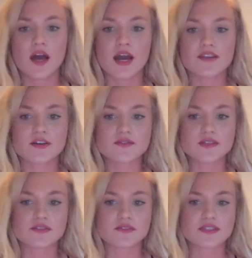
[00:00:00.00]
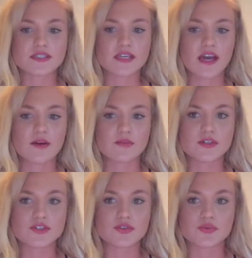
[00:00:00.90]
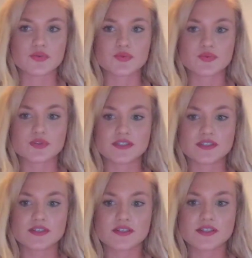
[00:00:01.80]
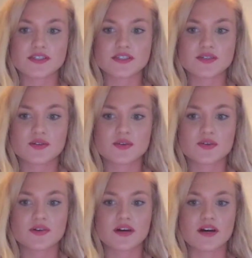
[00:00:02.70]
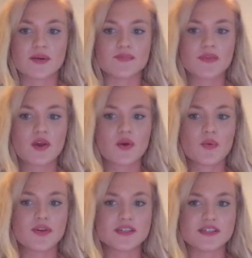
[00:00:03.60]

I thought it was interesting how much research went